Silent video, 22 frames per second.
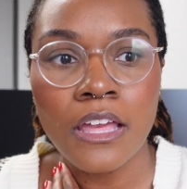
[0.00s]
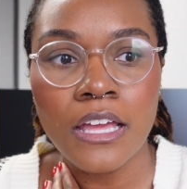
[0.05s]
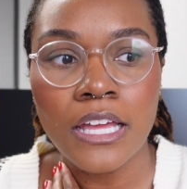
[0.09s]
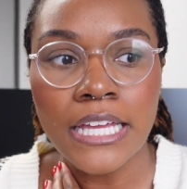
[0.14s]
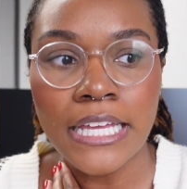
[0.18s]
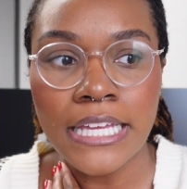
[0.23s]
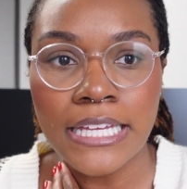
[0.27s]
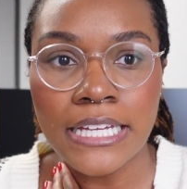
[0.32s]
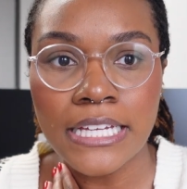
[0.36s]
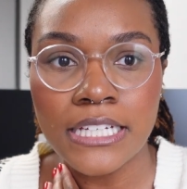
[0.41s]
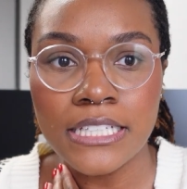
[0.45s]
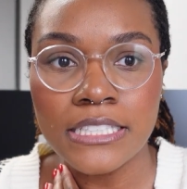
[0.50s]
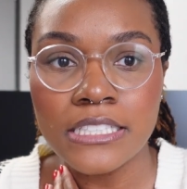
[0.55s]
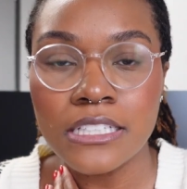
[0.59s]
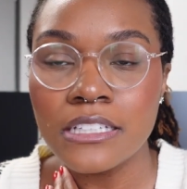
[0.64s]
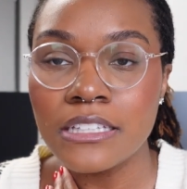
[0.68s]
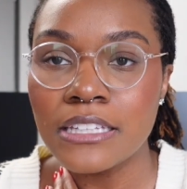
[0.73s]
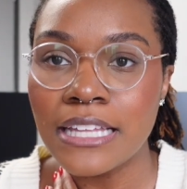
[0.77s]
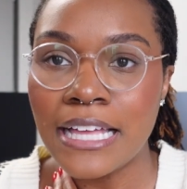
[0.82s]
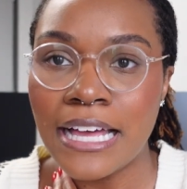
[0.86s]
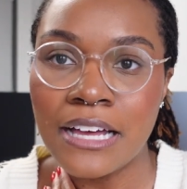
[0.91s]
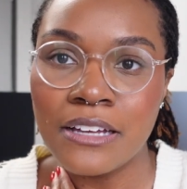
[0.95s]
and
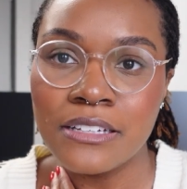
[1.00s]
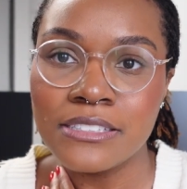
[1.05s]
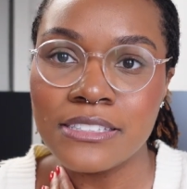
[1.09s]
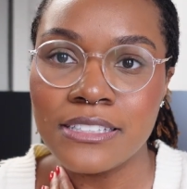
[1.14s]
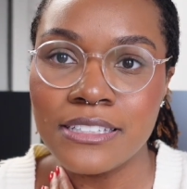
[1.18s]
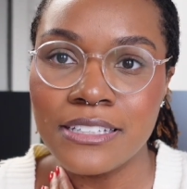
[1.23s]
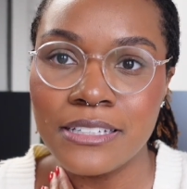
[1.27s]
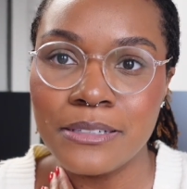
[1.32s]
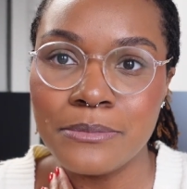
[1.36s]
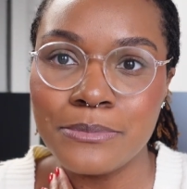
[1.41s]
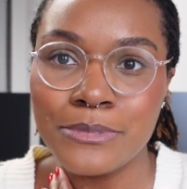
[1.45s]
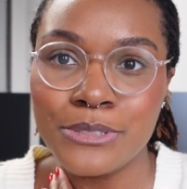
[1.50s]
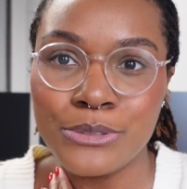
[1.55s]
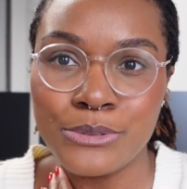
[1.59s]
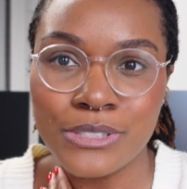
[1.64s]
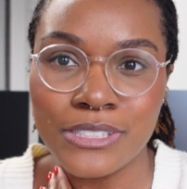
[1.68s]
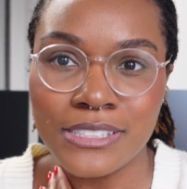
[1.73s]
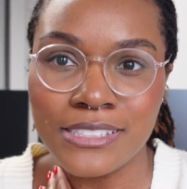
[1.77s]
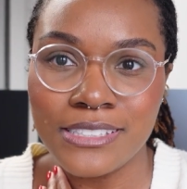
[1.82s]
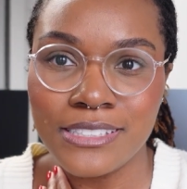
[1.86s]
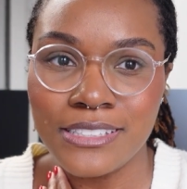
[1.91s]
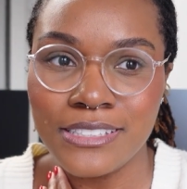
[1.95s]
allows them to
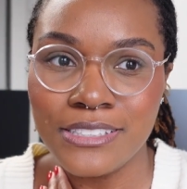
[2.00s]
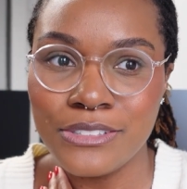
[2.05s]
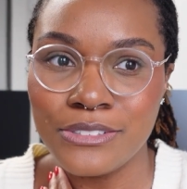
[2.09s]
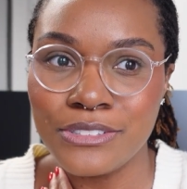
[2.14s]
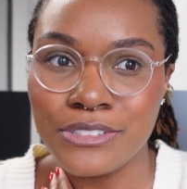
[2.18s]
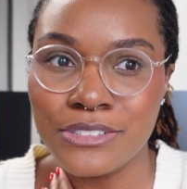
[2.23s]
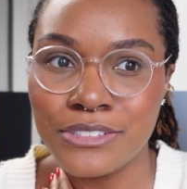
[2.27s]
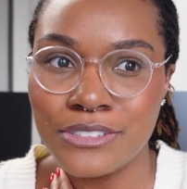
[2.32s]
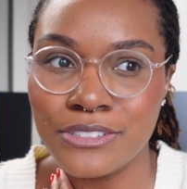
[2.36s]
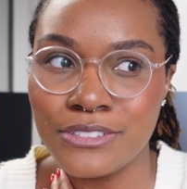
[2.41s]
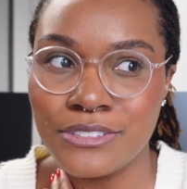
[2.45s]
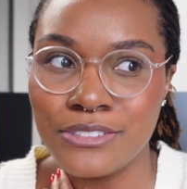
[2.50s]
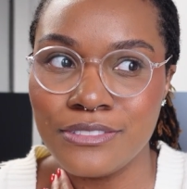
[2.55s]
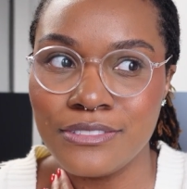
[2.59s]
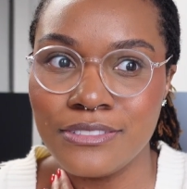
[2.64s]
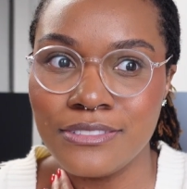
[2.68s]
continue to